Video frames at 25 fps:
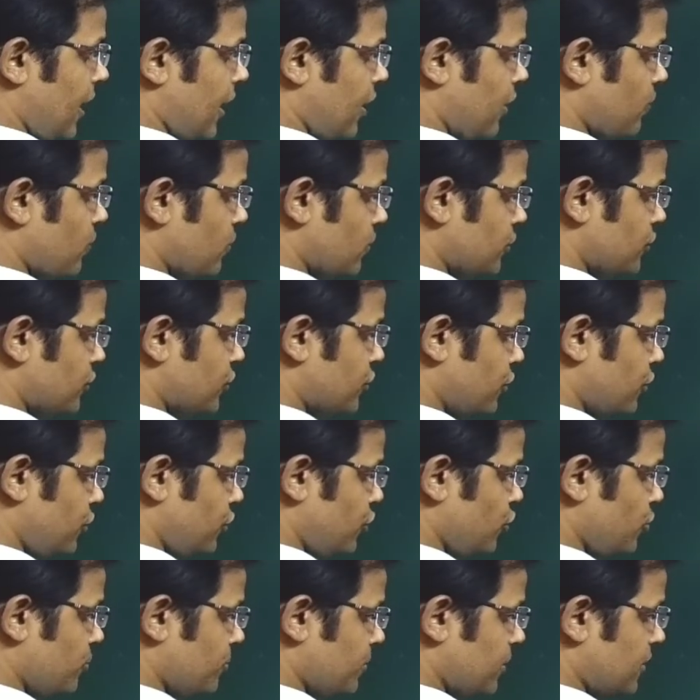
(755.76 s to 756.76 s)
Aqueous
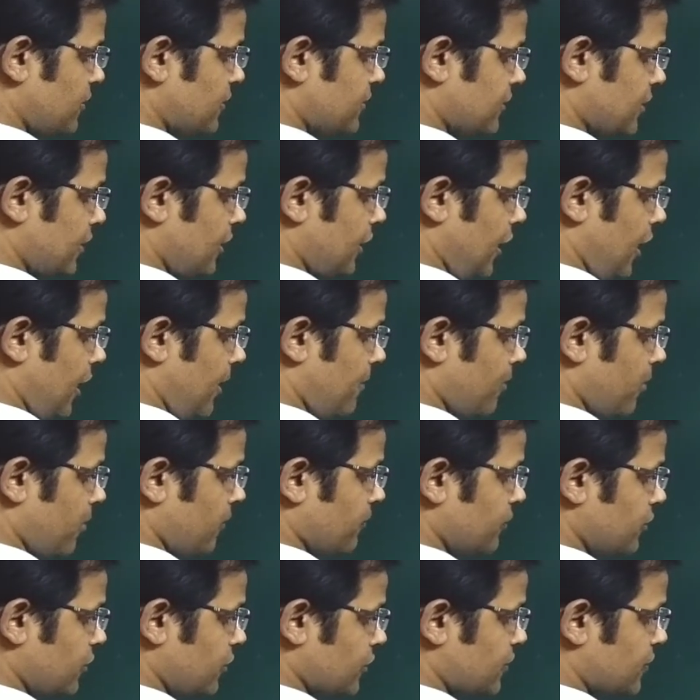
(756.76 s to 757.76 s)
humor is the name
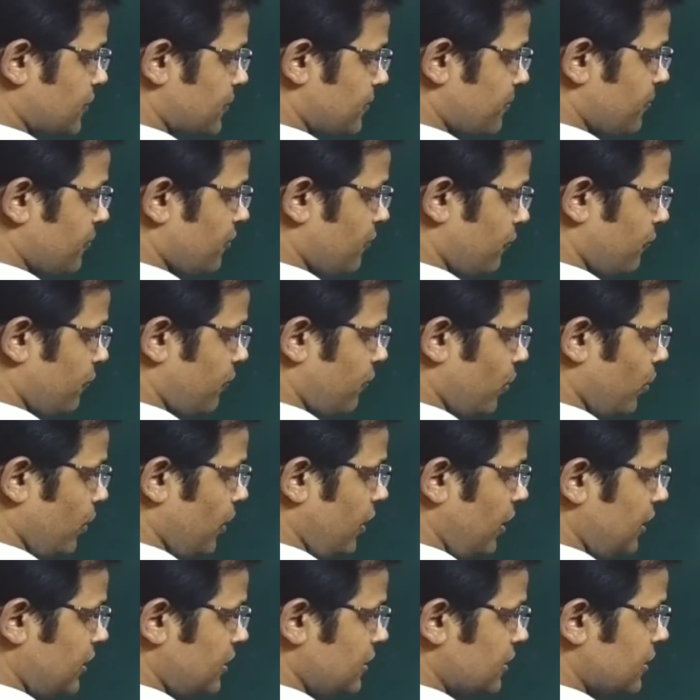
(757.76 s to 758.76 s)
of this
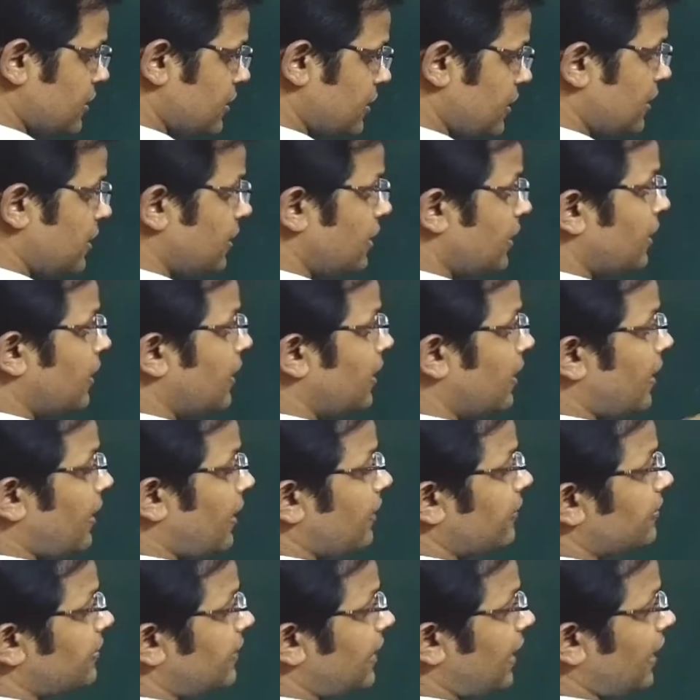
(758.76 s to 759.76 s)
fluid.
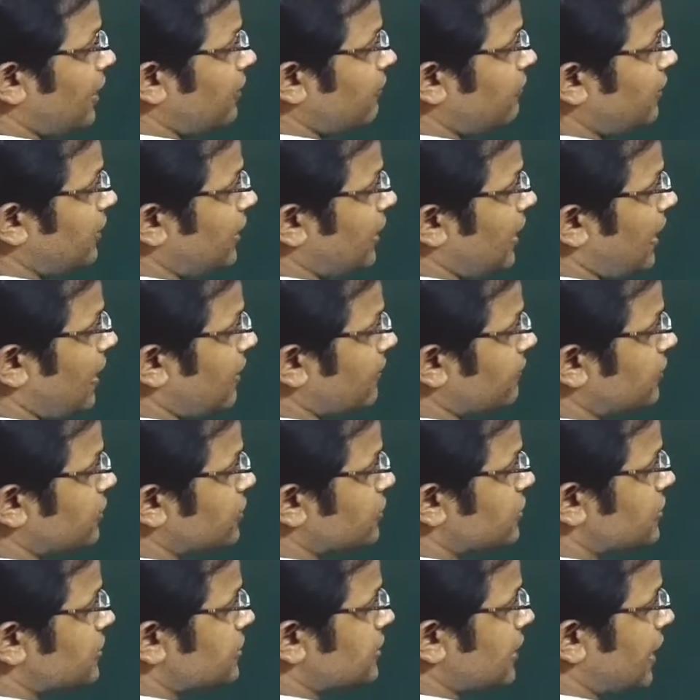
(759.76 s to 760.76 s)
Then we have
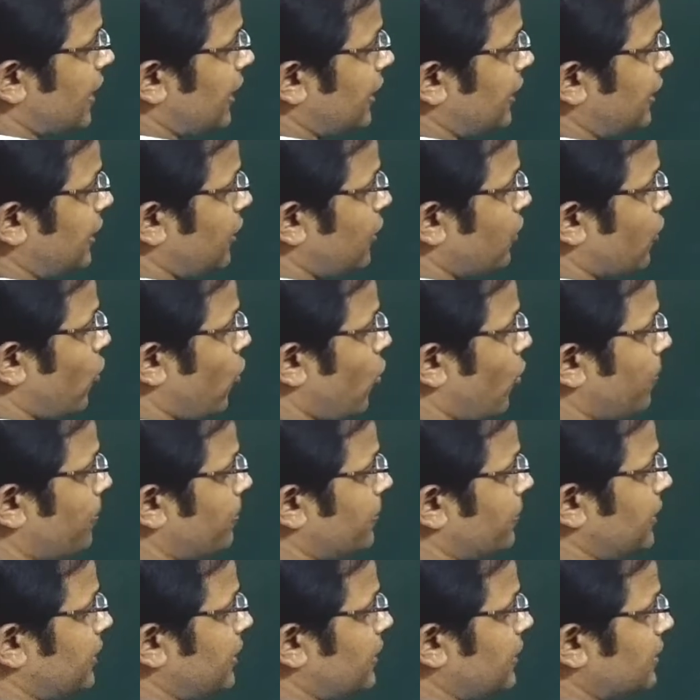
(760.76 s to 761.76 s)
this tiny
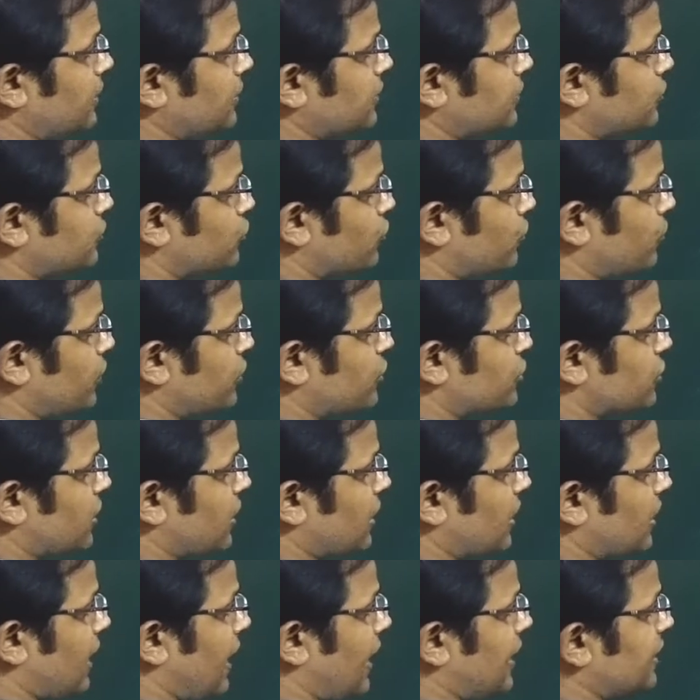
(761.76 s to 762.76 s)
opening through
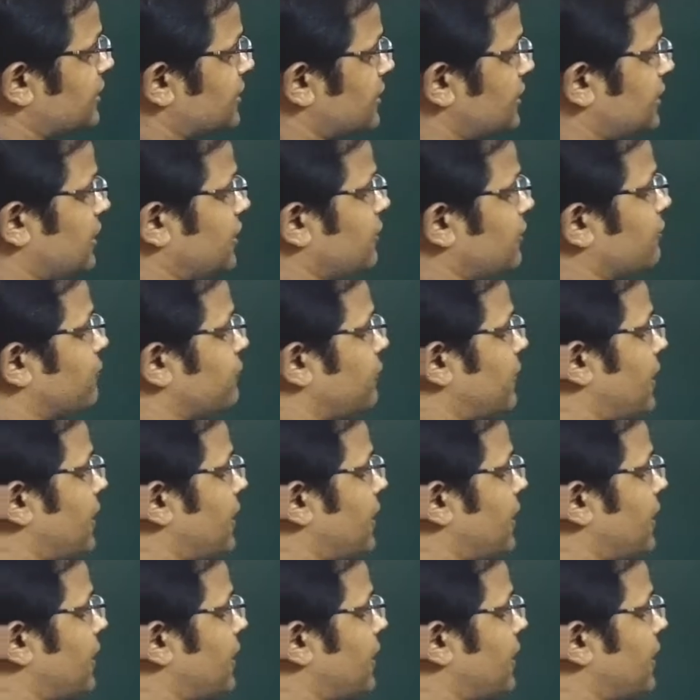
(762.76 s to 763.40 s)
which light in